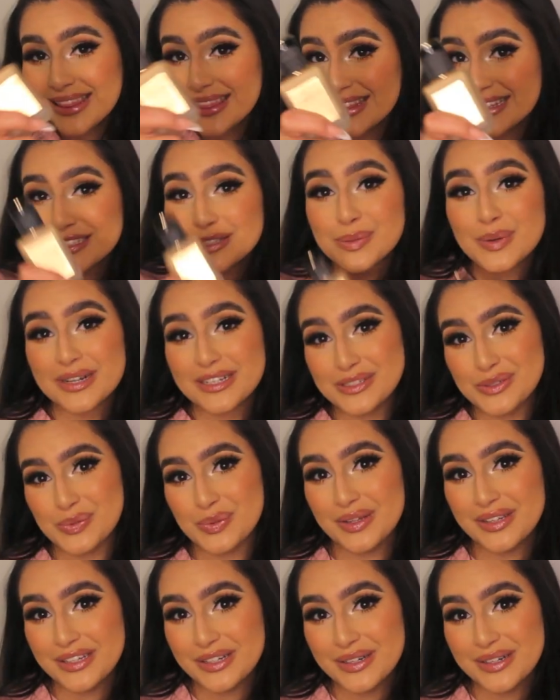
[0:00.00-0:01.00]
this one is
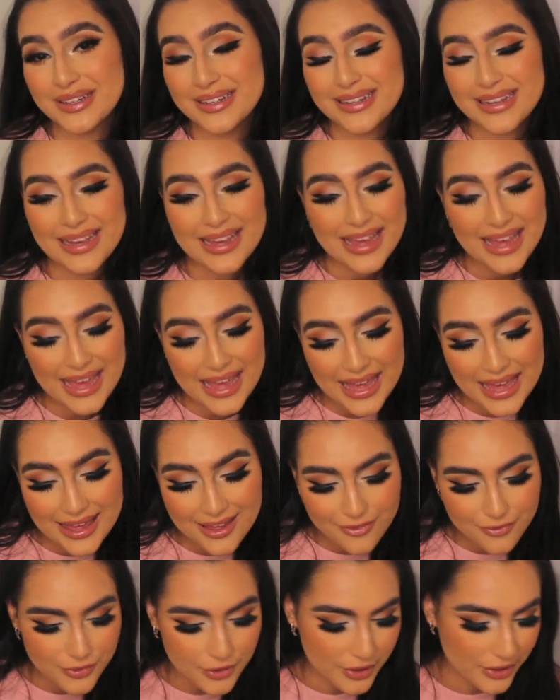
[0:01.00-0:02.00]
really good.
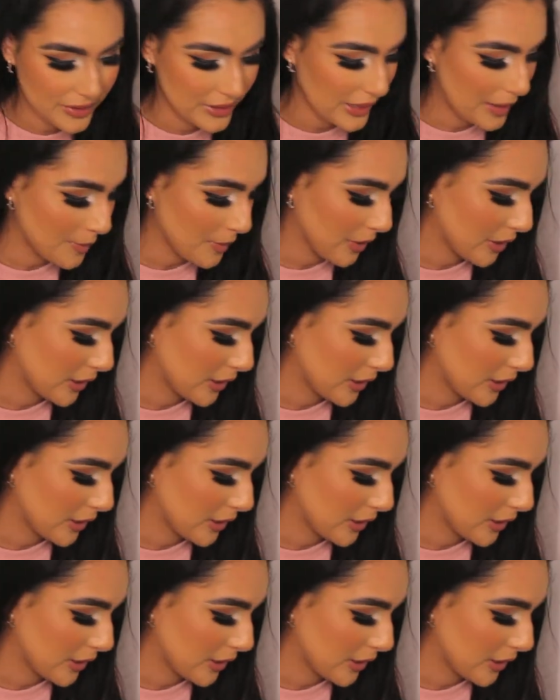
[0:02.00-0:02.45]
If you're in that